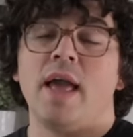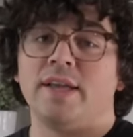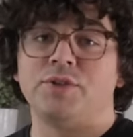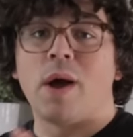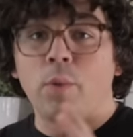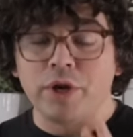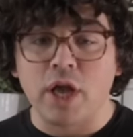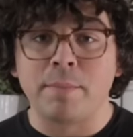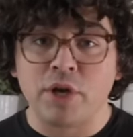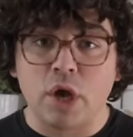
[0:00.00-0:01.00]
And so I'm
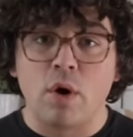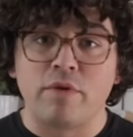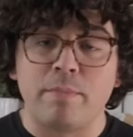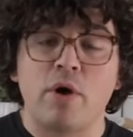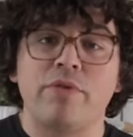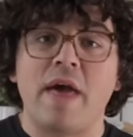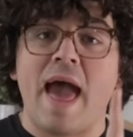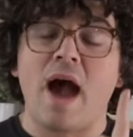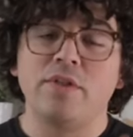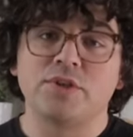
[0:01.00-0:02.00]
going to go over both
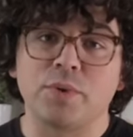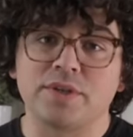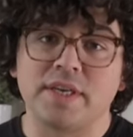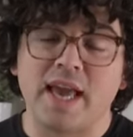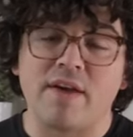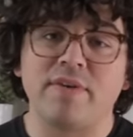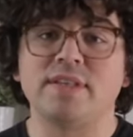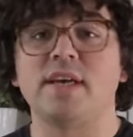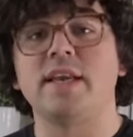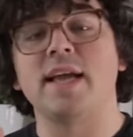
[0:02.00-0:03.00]
how this works in a cafe
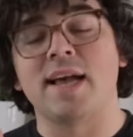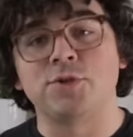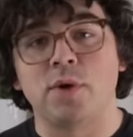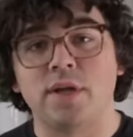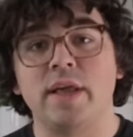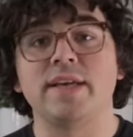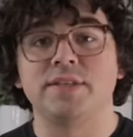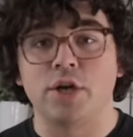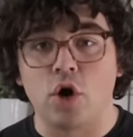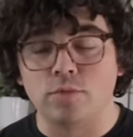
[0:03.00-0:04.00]
setting as well
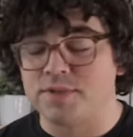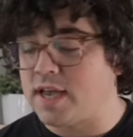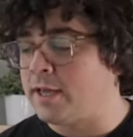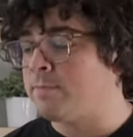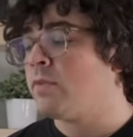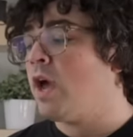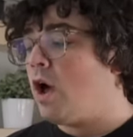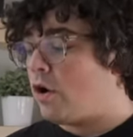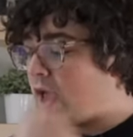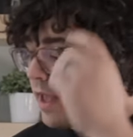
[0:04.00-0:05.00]
as in a home setting.
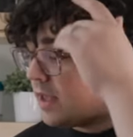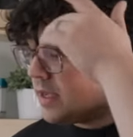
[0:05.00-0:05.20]
Okay,